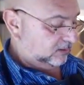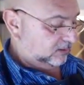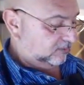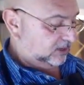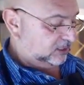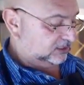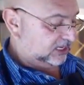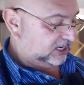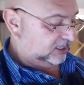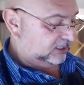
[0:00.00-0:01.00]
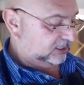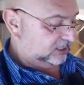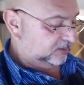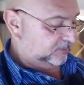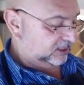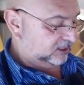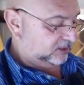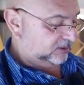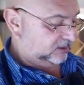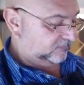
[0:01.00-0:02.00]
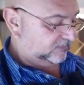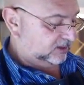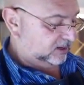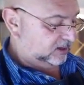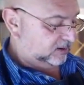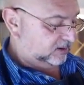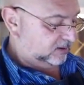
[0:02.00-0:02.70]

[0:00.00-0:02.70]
Make his head a little bigger, I think, for here.